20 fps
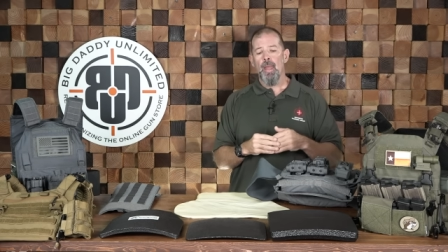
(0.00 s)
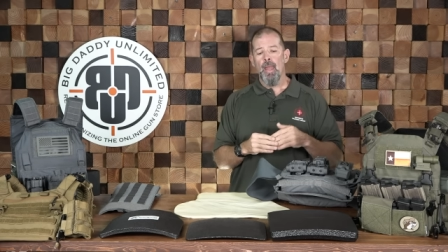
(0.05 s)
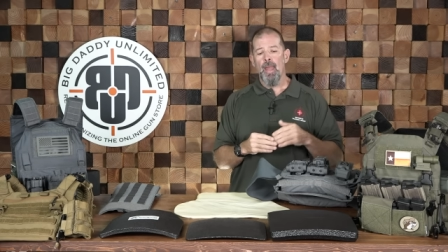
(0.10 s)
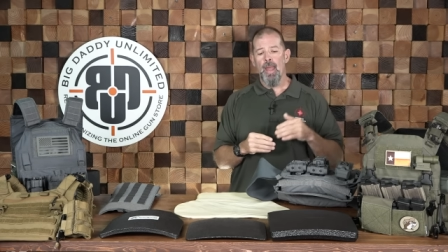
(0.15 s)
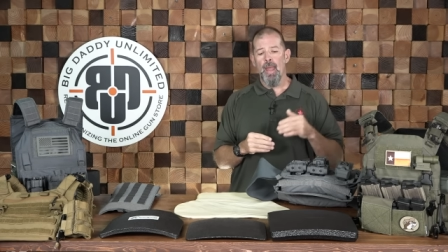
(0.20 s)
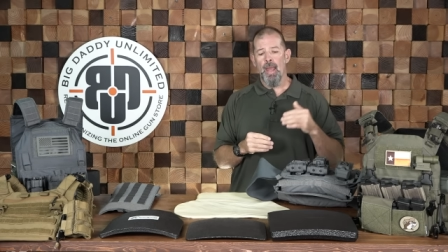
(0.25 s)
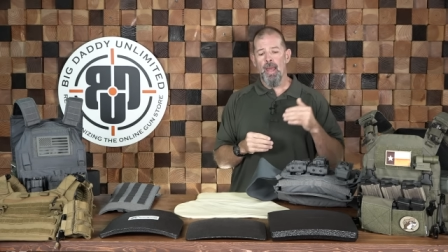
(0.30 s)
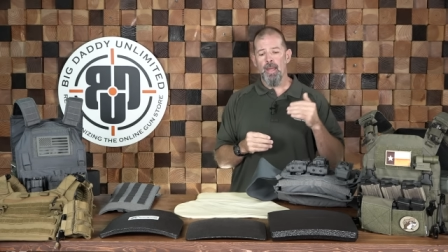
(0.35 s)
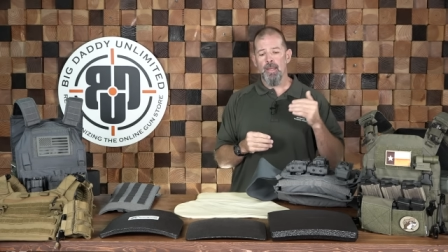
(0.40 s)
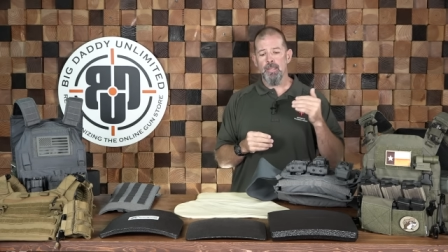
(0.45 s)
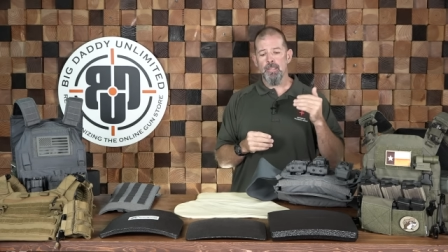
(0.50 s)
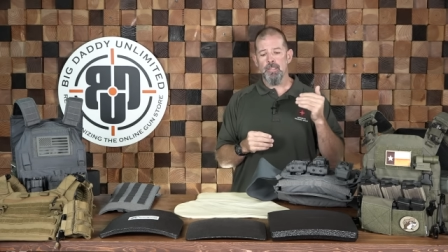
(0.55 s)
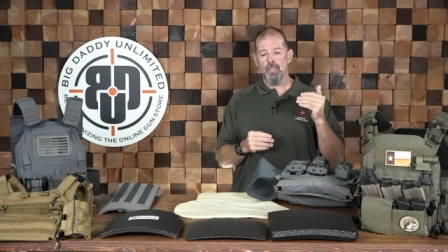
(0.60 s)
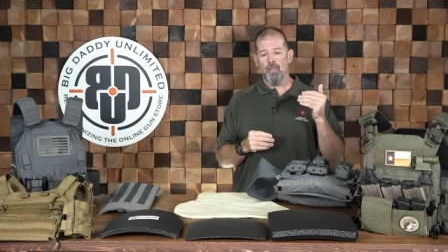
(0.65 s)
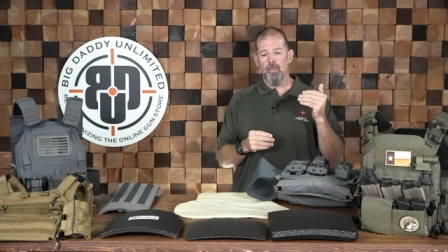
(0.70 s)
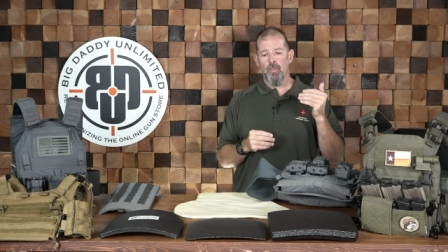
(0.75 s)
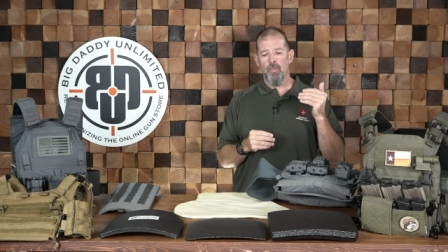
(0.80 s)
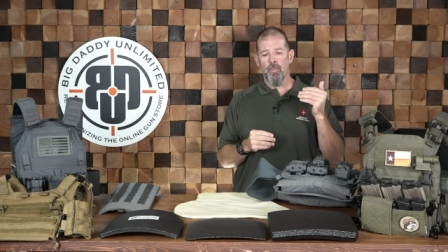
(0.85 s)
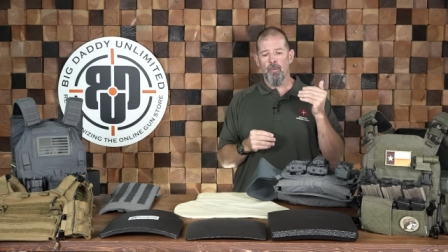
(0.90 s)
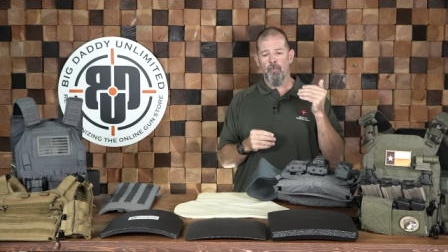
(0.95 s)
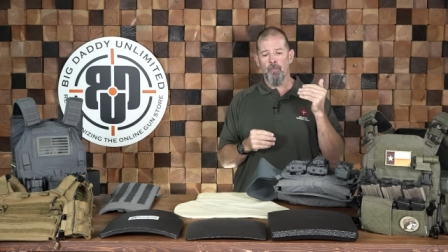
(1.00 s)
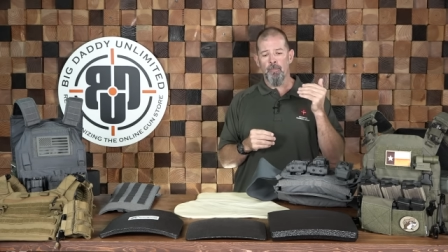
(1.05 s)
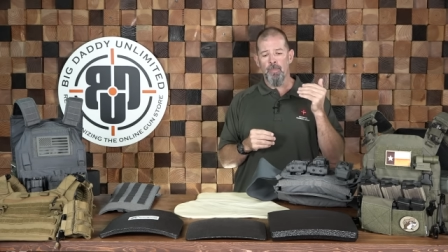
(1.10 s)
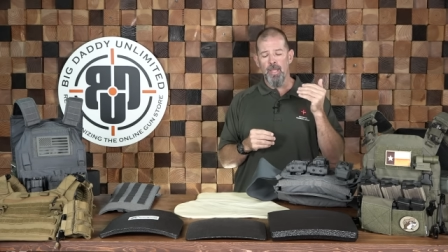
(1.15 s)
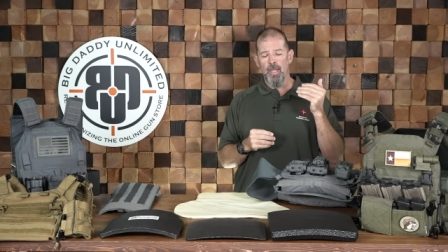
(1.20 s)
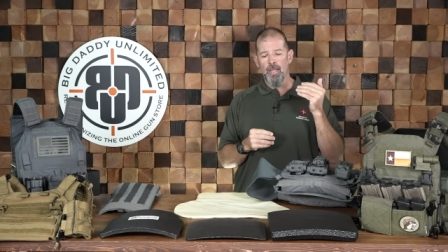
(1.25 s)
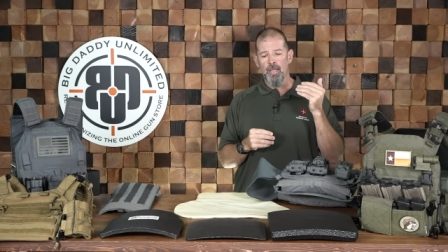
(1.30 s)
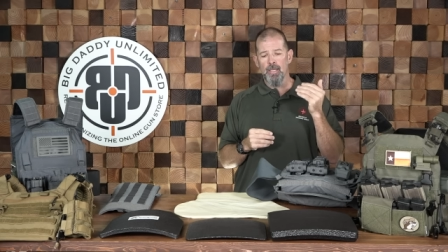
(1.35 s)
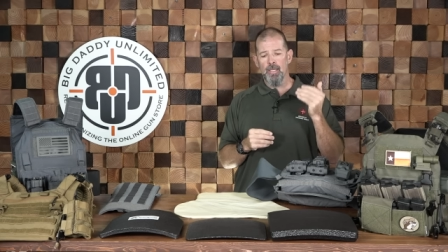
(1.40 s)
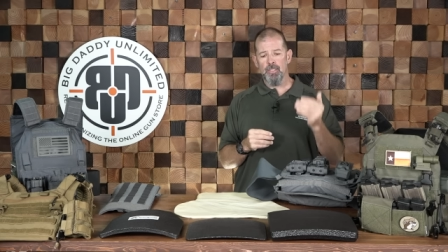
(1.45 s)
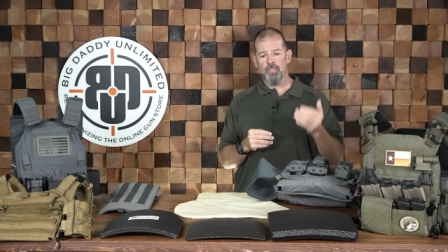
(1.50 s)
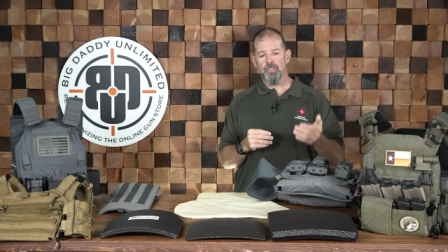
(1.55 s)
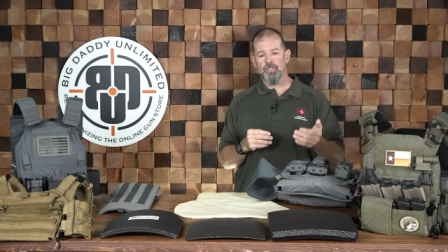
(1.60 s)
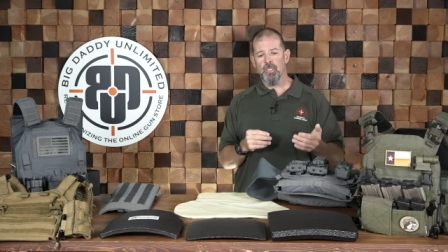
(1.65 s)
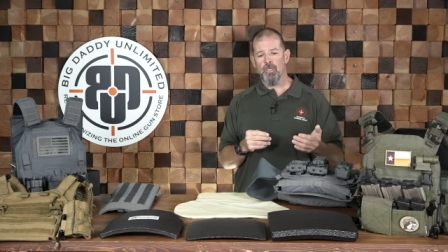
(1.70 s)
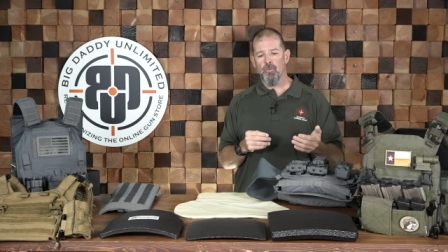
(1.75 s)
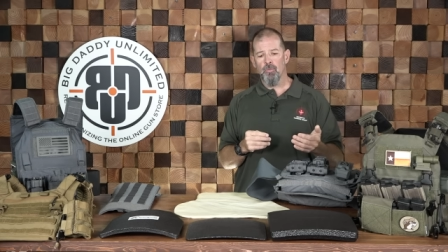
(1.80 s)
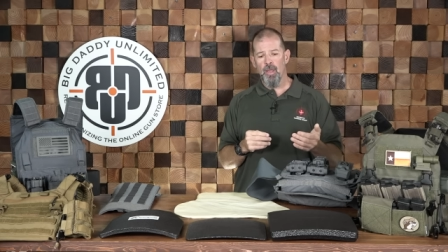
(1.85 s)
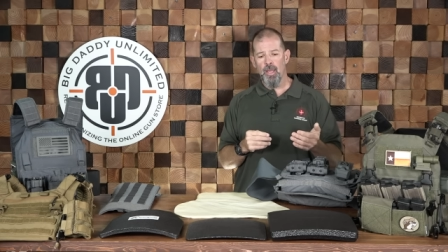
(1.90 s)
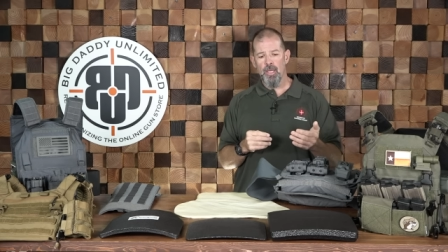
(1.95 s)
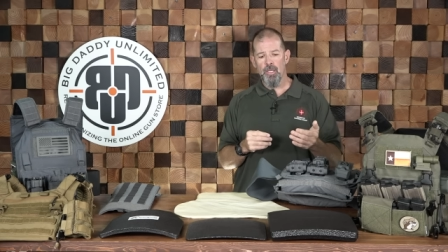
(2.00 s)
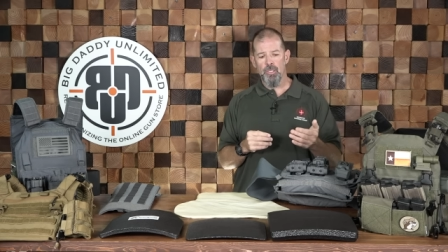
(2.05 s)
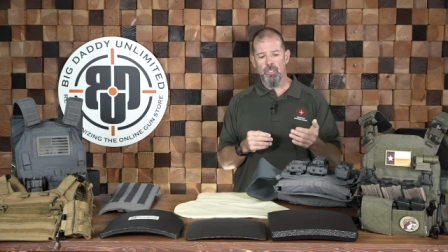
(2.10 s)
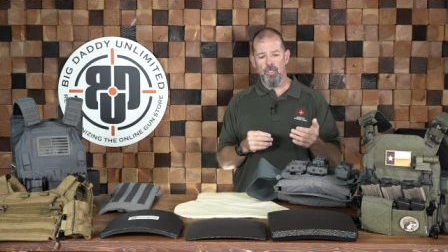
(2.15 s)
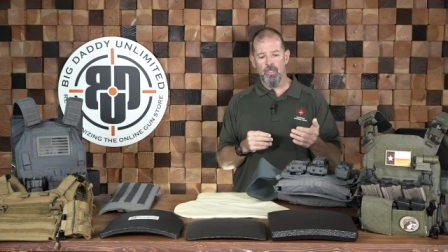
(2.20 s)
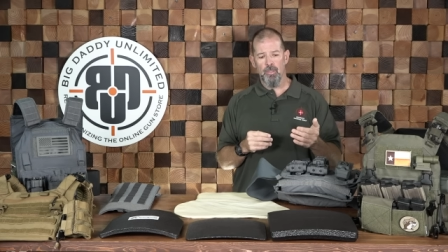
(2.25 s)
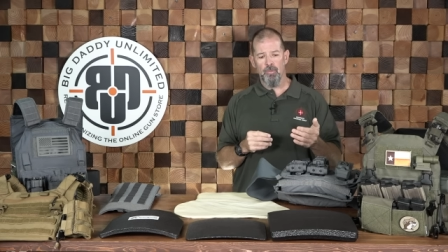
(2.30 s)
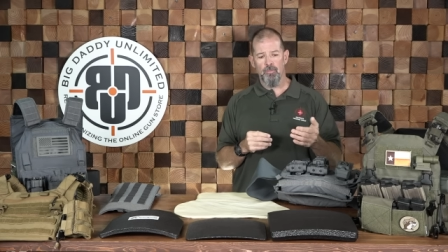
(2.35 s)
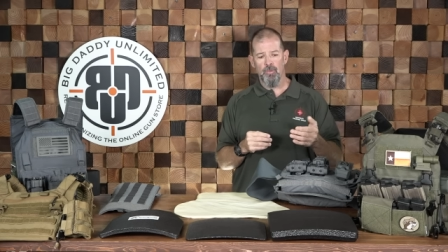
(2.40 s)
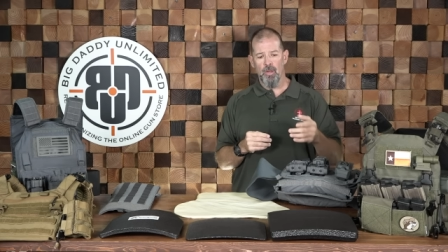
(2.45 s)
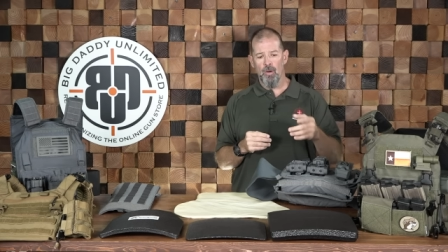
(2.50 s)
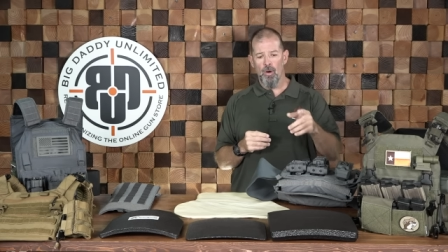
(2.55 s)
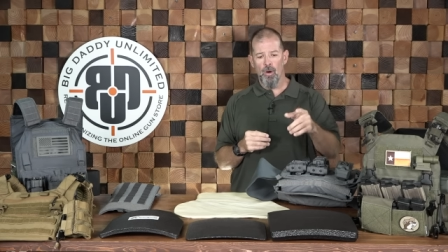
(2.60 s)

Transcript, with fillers: And the big consideration is that